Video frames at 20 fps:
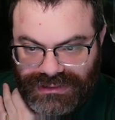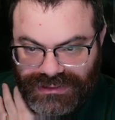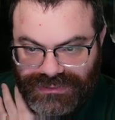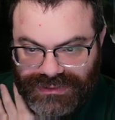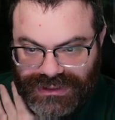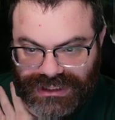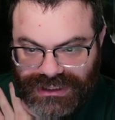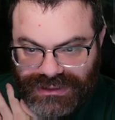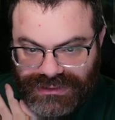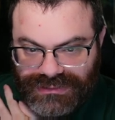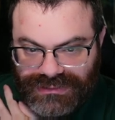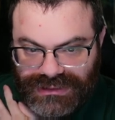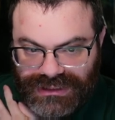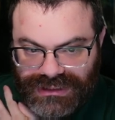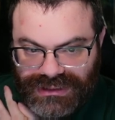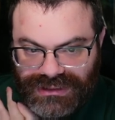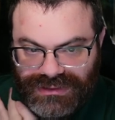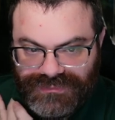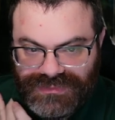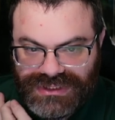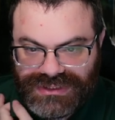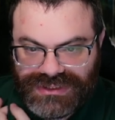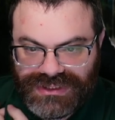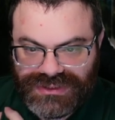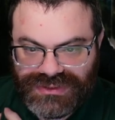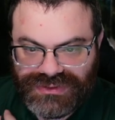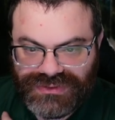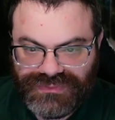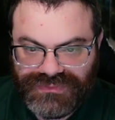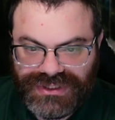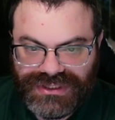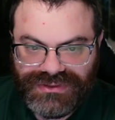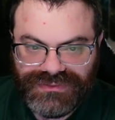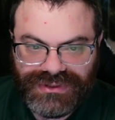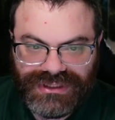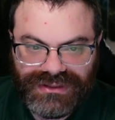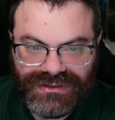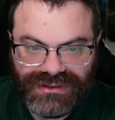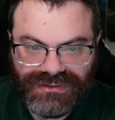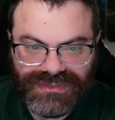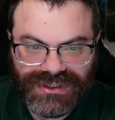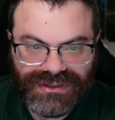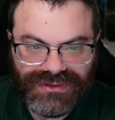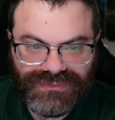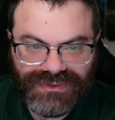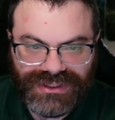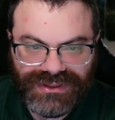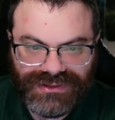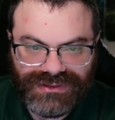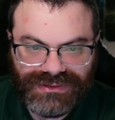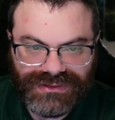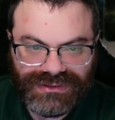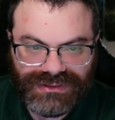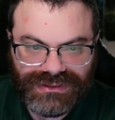Okay, um, does this three do anything, by the way?